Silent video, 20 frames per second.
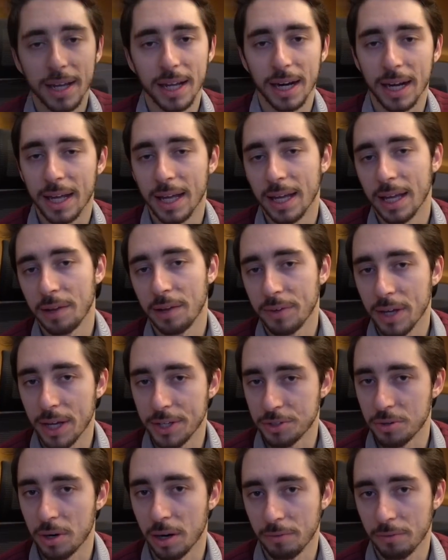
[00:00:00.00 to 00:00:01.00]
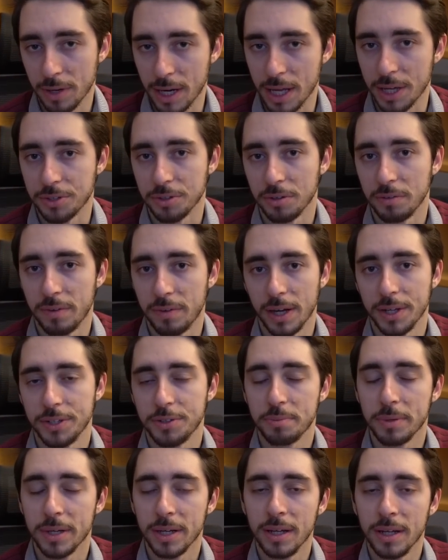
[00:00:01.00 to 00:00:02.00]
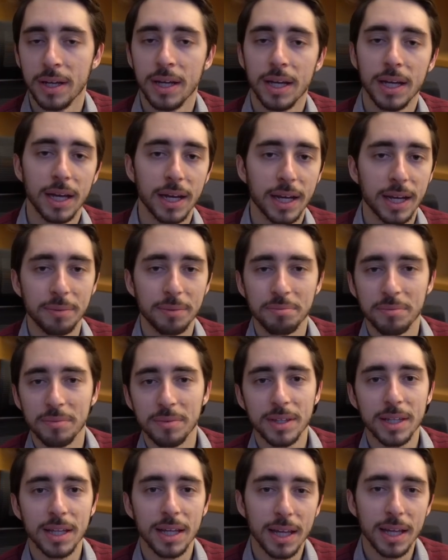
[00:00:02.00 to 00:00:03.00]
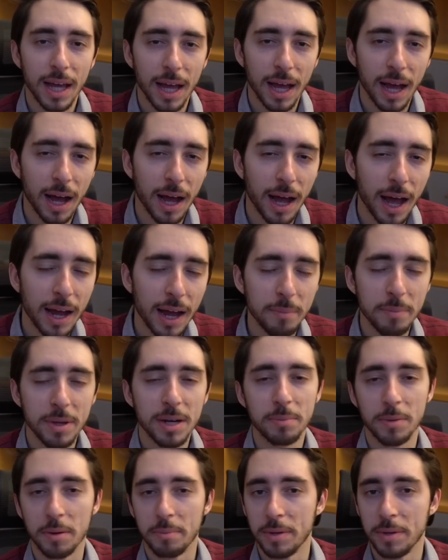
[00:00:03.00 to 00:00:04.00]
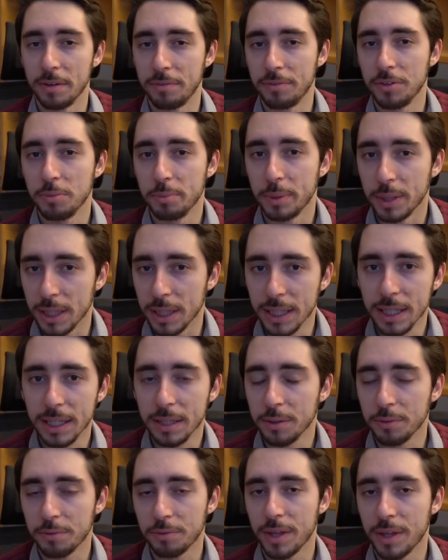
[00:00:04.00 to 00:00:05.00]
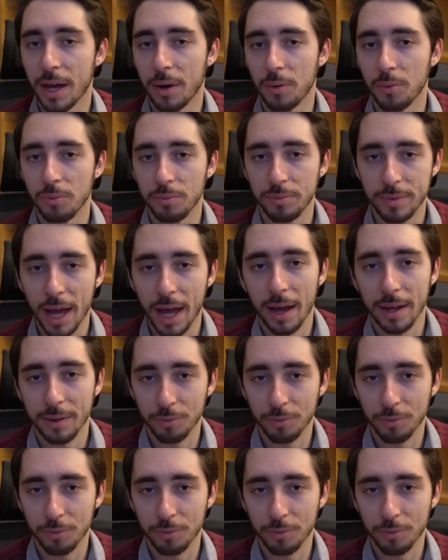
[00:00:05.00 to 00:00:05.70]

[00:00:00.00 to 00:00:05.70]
I can't give you guys direct financial advice, but again, at a minimum, if you believe that that